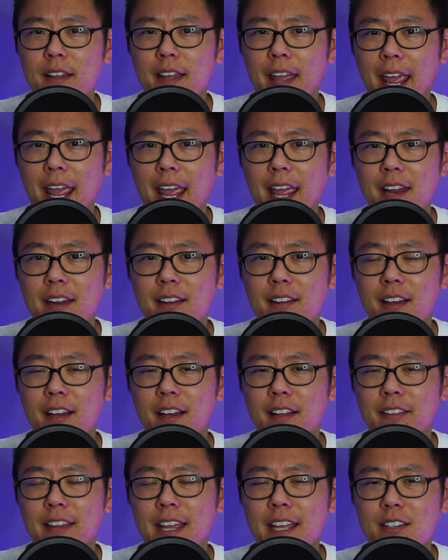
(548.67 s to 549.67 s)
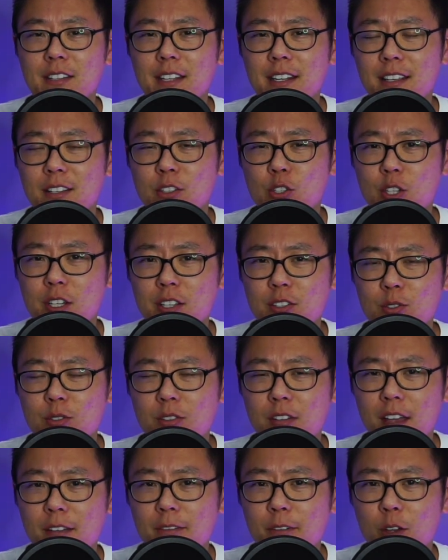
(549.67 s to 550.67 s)
And uh, they did it just to
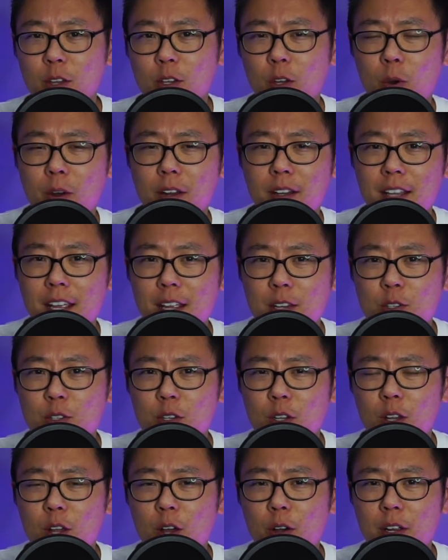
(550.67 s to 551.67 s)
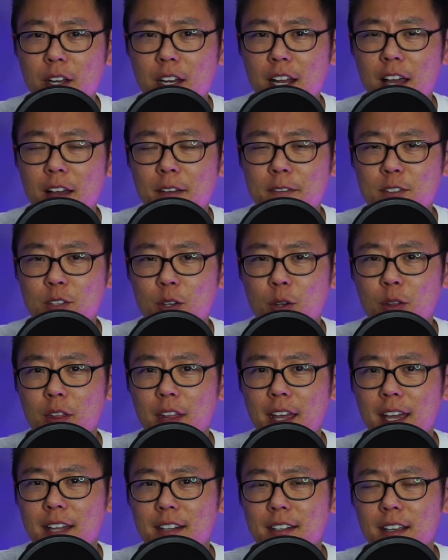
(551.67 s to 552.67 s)
divert your attention long enough so
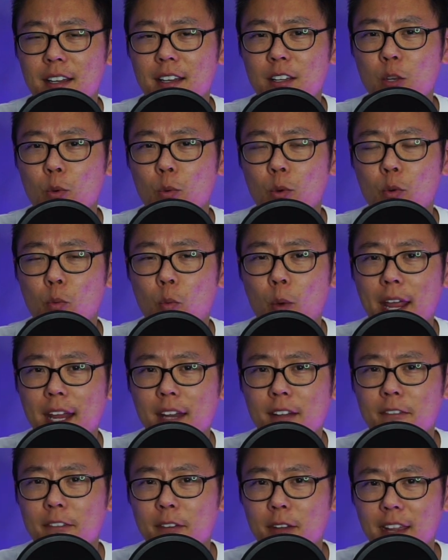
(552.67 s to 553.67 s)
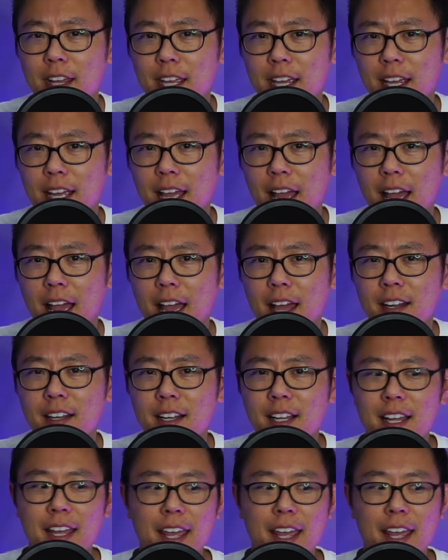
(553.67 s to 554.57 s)
that uh, you would wait for their card.